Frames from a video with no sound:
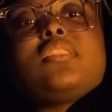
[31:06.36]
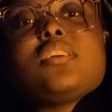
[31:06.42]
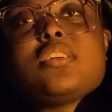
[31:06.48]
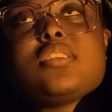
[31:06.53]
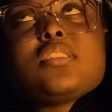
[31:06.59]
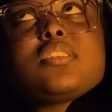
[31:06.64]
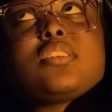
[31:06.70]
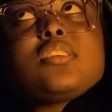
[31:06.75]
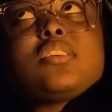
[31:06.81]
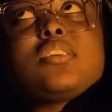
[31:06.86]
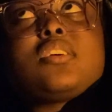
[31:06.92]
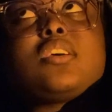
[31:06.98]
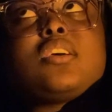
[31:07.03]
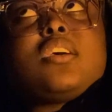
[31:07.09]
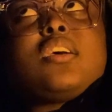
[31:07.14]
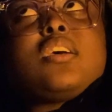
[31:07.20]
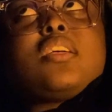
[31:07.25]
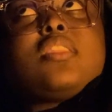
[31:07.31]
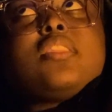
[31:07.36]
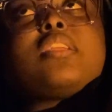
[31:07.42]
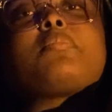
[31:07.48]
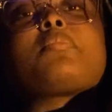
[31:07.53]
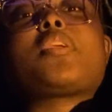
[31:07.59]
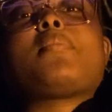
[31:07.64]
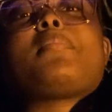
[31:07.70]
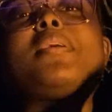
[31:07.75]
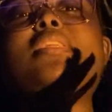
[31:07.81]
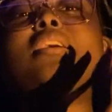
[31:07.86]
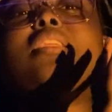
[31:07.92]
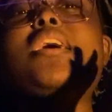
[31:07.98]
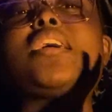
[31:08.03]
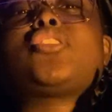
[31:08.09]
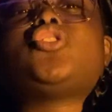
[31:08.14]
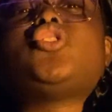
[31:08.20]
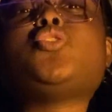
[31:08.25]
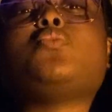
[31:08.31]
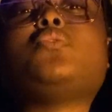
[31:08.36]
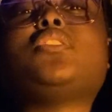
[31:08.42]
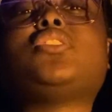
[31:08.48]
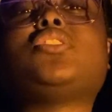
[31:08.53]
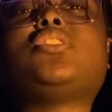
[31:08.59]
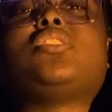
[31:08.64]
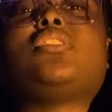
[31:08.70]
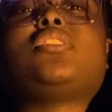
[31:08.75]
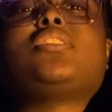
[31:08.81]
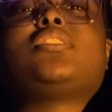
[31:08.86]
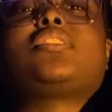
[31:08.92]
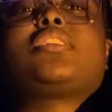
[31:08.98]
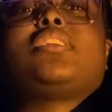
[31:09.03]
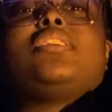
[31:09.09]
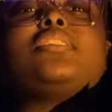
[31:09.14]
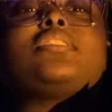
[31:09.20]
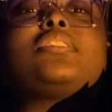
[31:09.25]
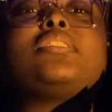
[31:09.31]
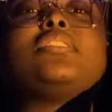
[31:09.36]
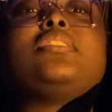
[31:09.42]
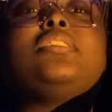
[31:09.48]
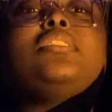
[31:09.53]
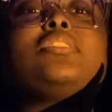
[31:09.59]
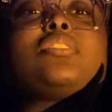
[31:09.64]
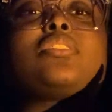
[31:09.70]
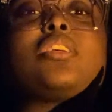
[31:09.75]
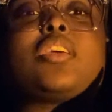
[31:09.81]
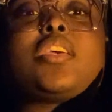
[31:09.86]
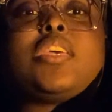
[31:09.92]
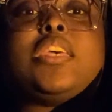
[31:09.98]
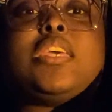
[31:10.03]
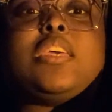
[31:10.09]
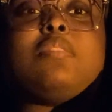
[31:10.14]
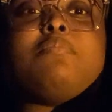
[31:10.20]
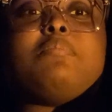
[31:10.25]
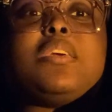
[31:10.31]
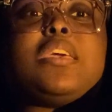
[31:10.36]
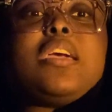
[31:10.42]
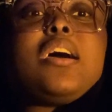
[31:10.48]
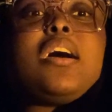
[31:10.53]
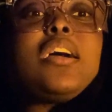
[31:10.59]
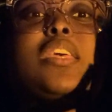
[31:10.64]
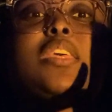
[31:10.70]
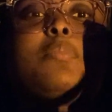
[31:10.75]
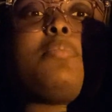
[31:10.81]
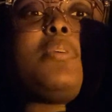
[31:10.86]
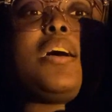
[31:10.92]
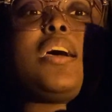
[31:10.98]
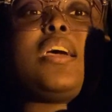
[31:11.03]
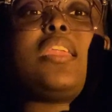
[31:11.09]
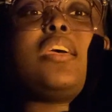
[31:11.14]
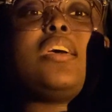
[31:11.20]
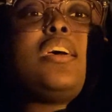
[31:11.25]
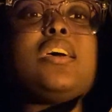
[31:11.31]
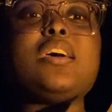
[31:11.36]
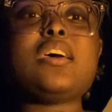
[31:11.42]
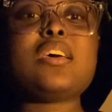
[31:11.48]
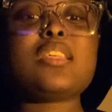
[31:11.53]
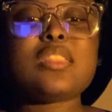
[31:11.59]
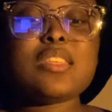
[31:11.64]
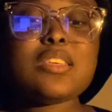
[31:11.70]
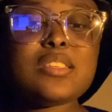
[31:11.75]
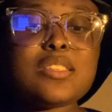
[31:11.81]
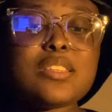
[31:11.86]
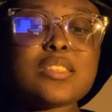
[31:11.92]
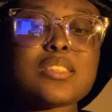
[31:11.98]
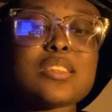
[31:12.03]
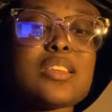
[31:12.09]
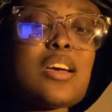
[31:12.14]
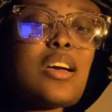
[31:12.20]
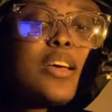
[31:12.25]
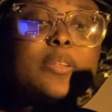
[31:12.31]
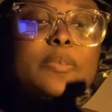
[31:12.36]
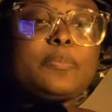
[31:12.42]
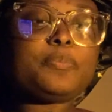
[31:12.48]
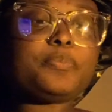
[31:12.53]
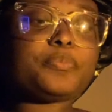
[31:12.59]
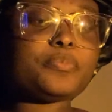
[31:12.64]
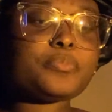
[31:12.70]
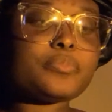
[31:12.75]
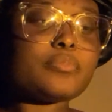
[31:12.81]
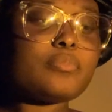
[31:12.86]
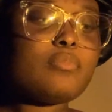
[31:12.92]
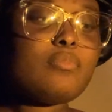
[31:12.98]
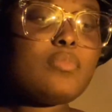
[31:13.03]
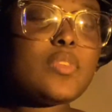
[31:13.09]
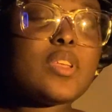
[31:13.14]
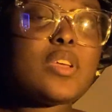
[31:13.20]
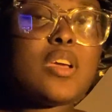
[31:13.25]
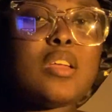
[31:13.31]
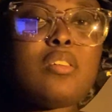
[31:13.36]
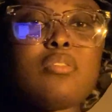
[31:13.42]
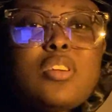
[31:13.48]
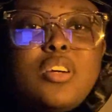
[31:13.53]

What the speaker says: this, then I'm gonna buy the next two in the series because this is gonna keep me occupied. This is not, I don't